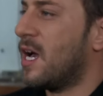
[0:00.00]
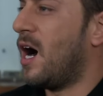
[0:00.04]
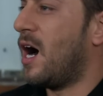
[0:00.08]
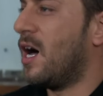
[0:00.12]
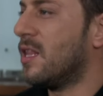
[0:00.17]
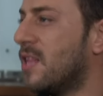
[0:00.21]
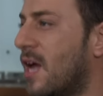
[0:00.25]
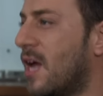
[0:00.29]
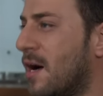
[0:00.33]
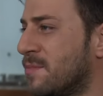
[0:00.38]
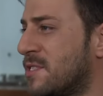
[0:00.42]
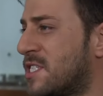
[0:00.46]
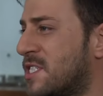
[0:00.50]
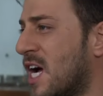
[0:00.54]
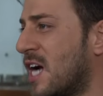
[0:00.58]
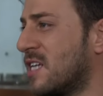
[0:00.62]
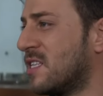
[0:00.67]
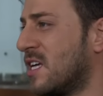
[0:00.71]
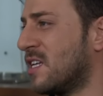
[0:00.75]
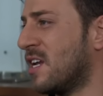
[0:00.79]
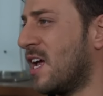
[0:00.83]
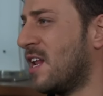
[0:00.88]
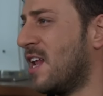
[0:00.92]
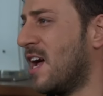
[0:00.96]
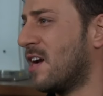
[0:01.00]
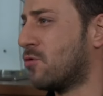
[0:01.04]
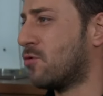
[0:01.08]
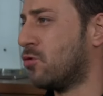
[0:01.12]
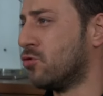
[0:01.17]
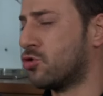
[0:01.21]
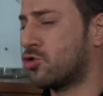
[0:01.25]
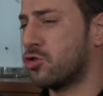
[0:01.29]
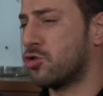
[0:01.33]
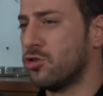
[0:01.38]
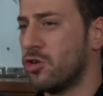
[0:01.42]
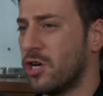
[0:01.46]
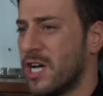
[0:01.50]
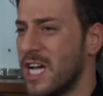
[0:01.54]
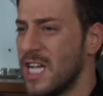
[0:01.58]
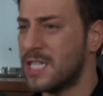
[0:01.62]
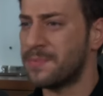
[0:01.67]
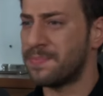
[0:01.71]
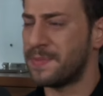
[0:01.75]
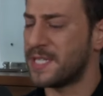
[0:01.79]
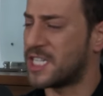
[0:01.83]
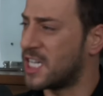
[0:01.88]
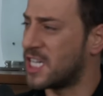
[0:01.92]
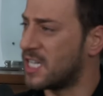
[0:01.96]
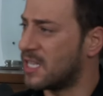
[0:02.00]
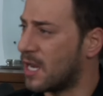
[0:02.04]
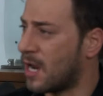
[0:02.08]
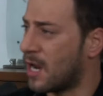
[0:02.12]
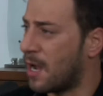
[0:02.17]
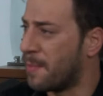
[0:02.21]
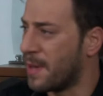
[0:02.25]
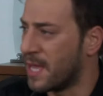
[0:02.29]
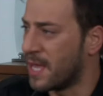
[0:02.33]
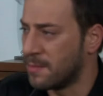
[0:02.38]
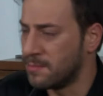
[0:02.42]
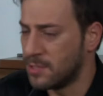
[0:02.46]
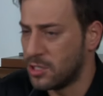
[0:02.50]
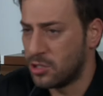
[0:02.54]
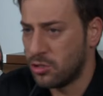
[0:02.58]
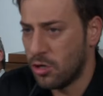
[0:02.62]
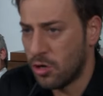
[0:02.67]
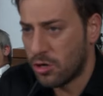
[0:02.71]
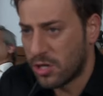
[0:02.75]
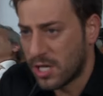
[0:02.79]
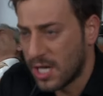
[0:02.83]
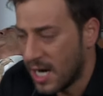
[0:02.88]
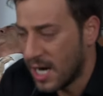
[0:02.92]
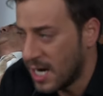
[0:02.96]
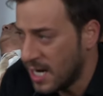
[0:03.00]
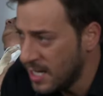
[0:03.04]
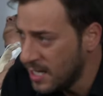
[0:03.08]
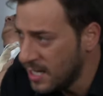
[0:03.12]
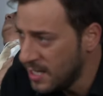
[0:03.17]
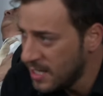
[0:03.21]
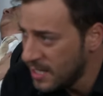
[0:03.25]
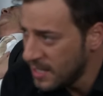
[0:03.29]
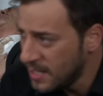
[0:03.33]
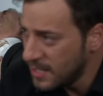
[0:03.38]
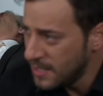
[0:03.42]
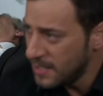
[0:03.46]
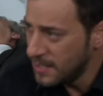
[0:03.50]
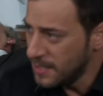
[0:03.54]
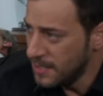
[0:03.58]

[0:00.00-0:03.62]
And now we don't have uh, any idea what they're talking about in there.